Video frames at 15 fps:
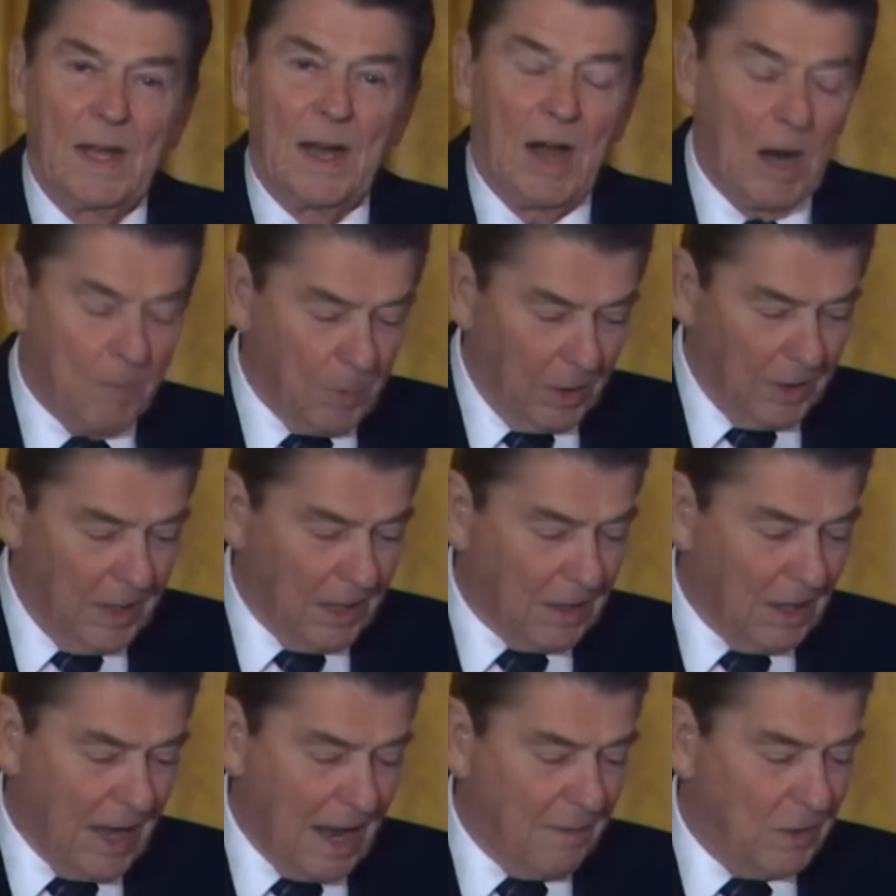Our
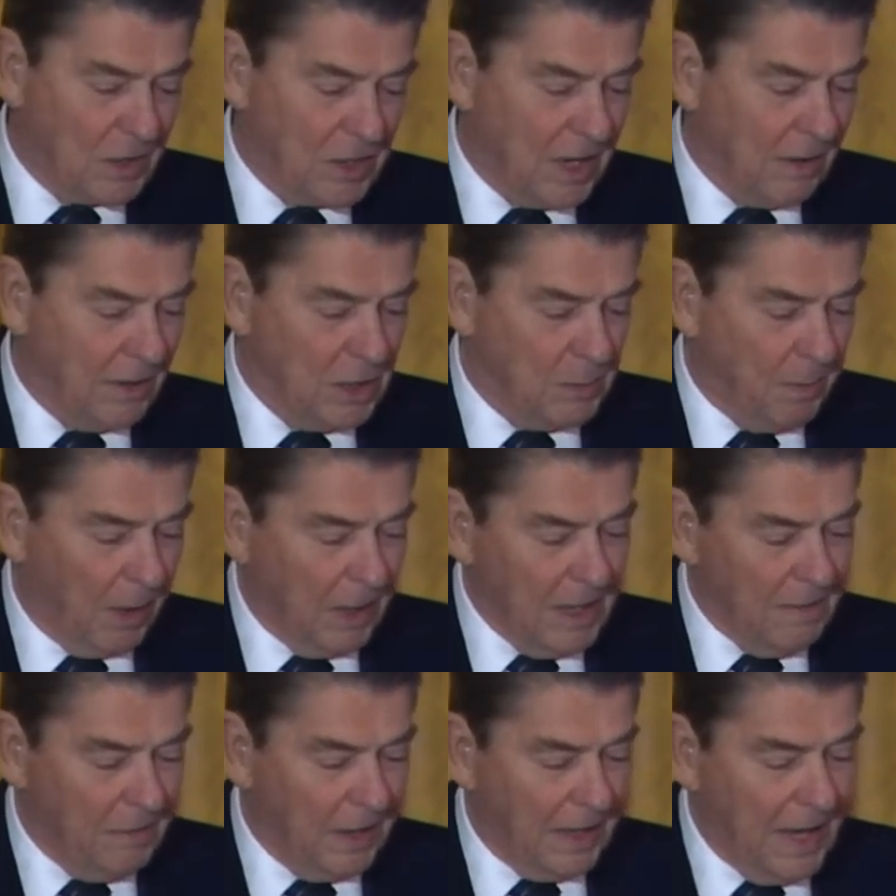political adversaries
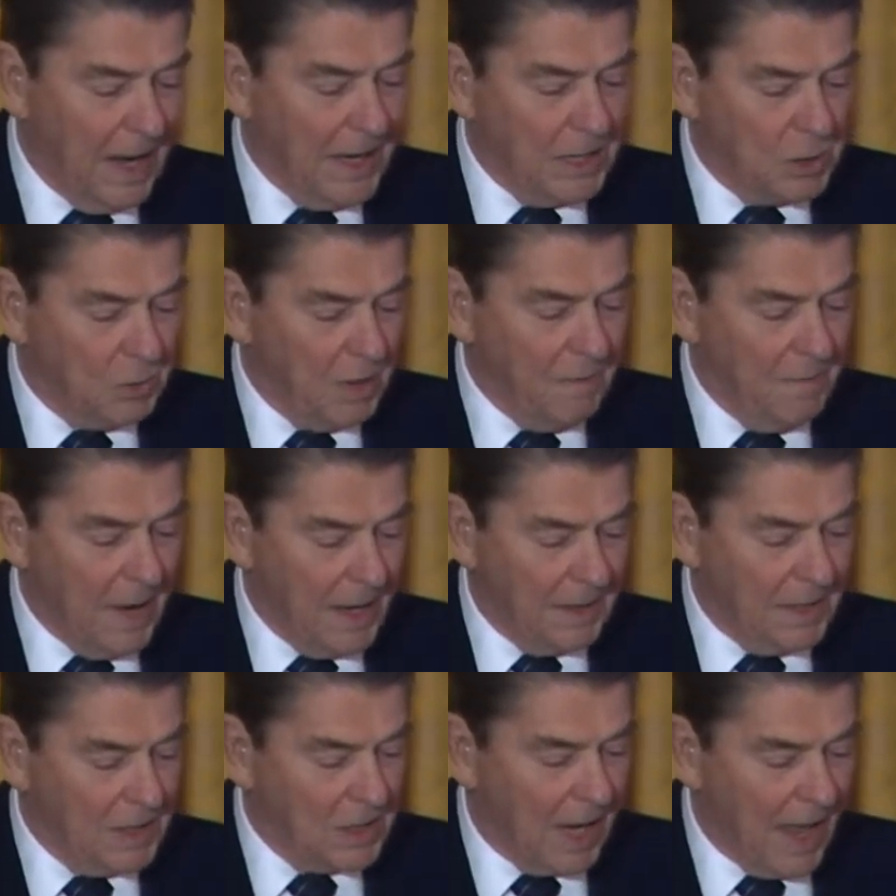believe the gains we've made
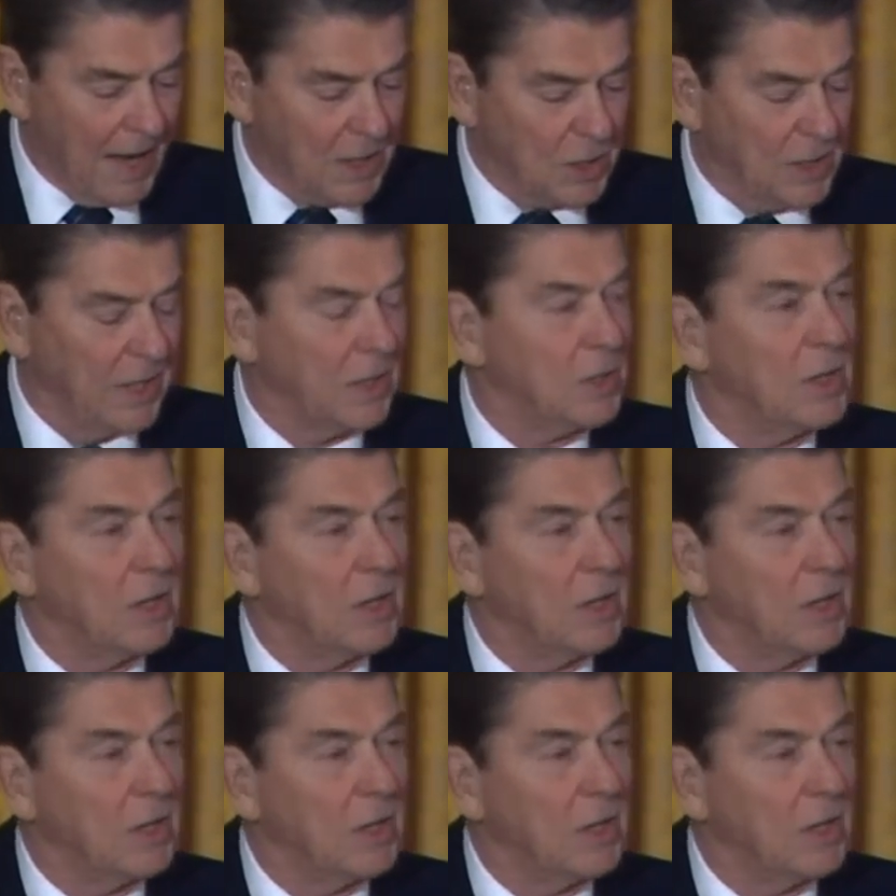these last six